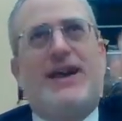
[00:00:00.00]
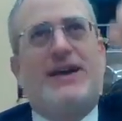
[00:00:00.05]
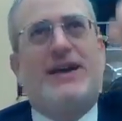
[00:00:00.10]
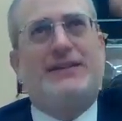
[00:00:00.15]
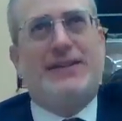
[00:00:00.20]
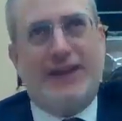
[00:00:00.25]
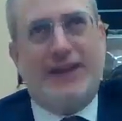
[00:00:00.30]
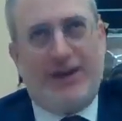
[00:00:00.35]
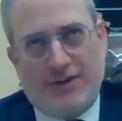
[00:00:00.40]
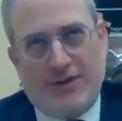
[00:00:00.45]

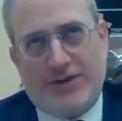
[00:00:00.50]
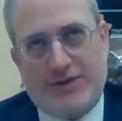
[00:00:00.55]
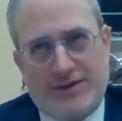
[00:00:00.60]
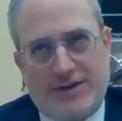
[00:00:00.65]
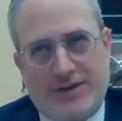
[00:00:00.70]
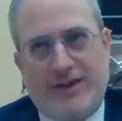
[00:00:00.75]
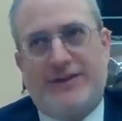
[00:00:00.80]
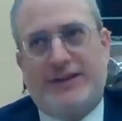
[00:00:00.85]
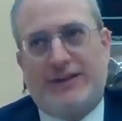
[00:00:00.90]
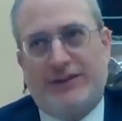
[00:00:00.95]

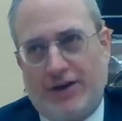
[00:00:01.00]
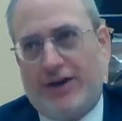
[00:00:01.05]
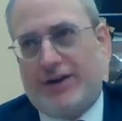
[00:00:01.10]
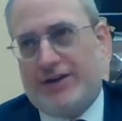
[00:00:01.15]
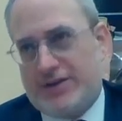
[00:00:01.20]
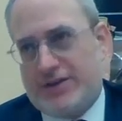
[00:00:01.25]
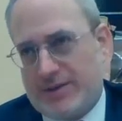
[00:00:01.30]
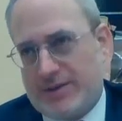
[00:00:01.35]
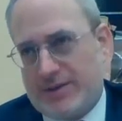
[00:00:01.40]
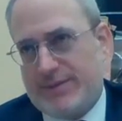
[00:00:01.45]
HaNechoshet, and the
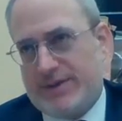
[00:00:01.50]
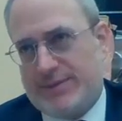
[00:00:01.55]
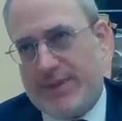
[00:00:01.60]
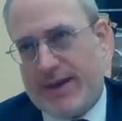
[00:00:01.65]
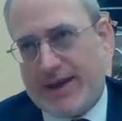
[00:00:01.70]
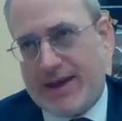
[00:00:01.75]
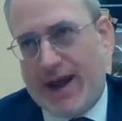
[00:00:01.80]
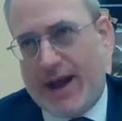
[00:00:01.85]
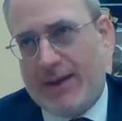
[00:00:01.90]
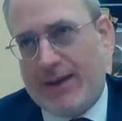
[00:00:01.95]
larger
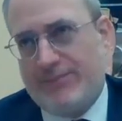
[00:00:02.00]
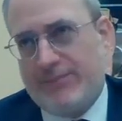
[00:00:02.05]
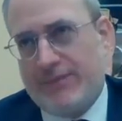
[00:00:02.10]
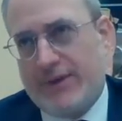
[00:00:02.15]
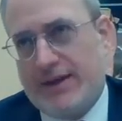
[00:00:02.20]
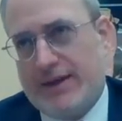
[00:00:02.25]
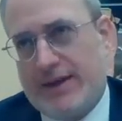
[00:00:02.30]
Mizbeach,